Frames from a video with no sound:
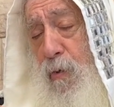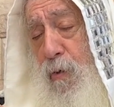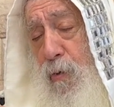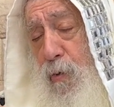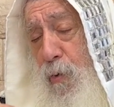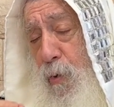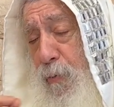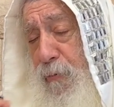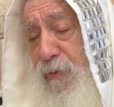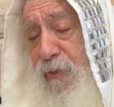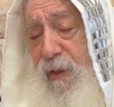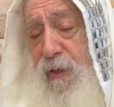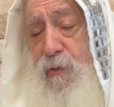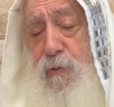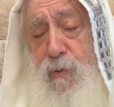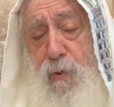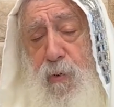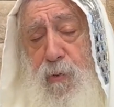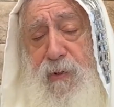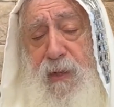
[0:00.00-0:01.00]
good things
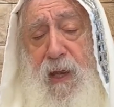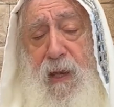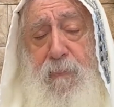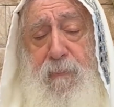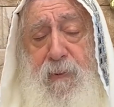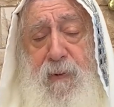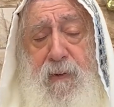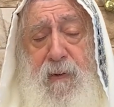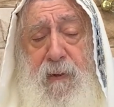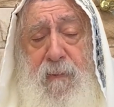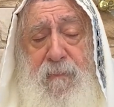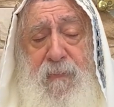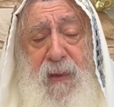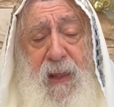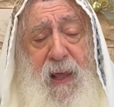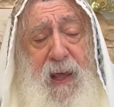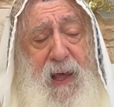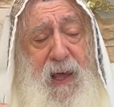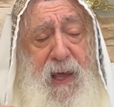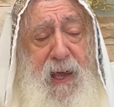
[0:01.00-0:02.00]
could happen.
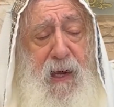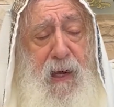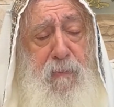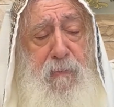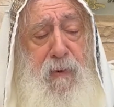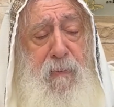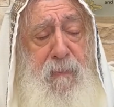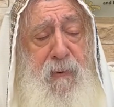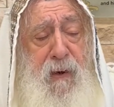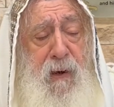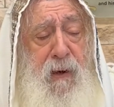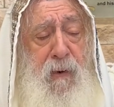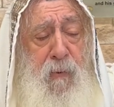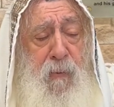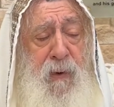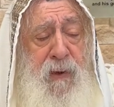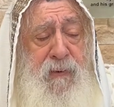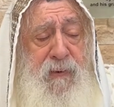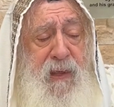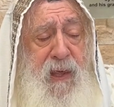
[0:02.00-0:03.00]
I remember
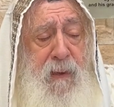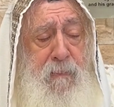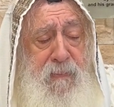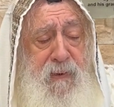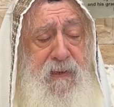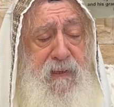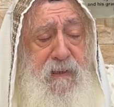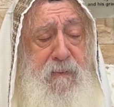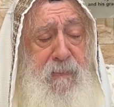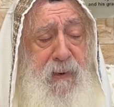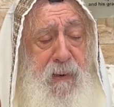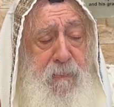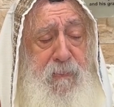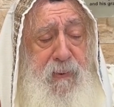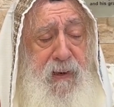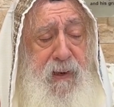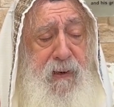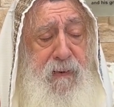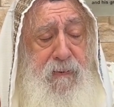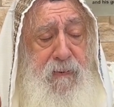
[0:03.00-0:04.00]
one day I missed my
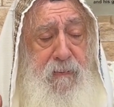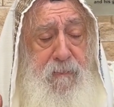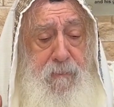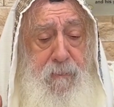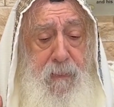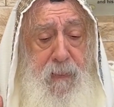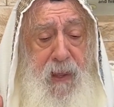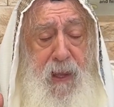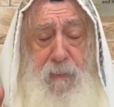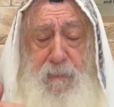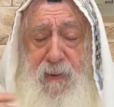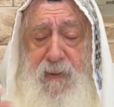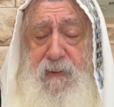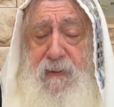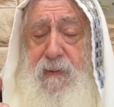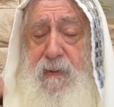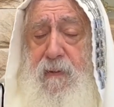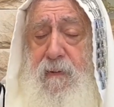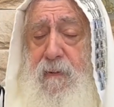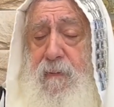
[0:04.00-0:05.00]
plane. I
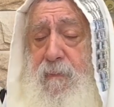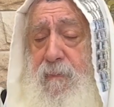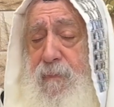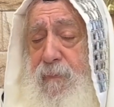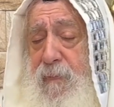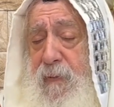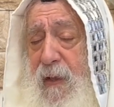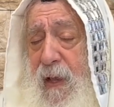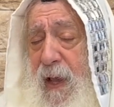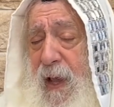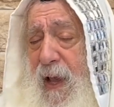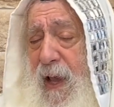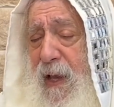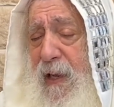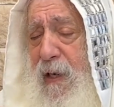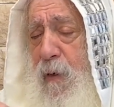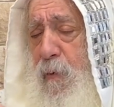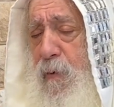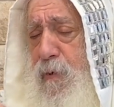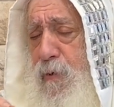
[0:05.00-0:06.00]
missed it. And
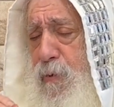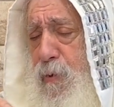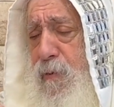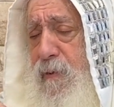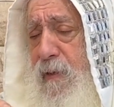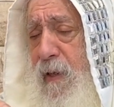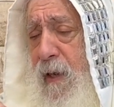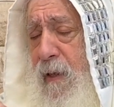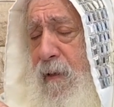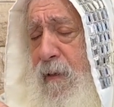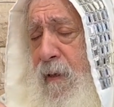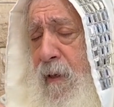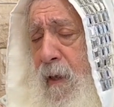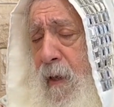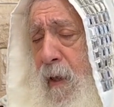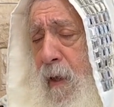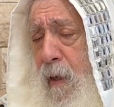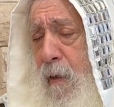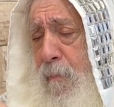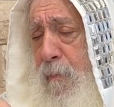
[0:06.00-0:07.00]
I was so sad
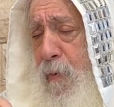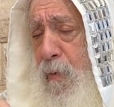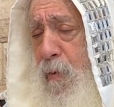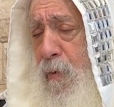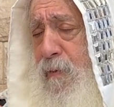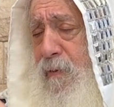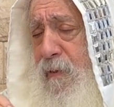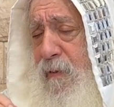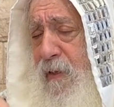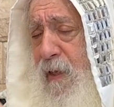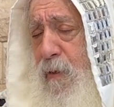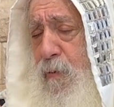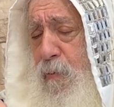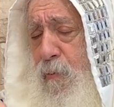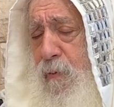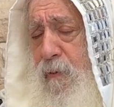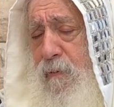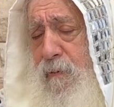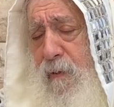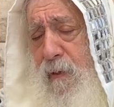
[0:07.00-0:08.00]
because that
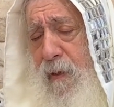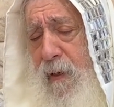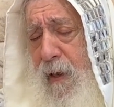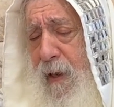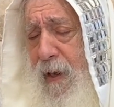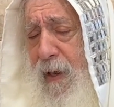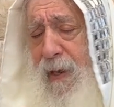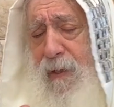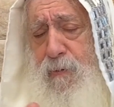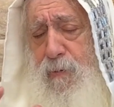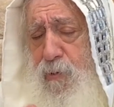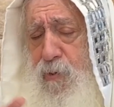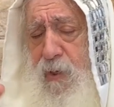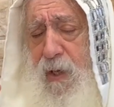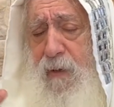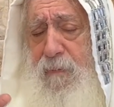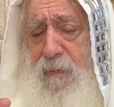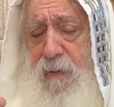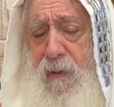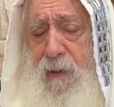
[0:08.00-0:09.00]
was, I had to
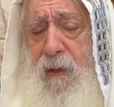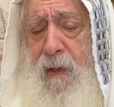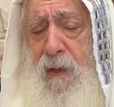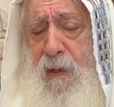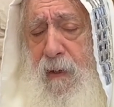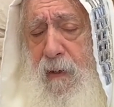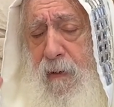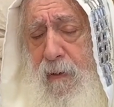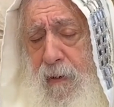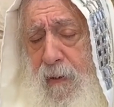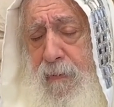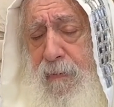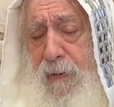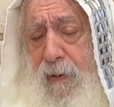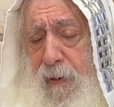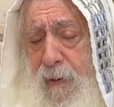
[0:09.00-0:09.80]
travel and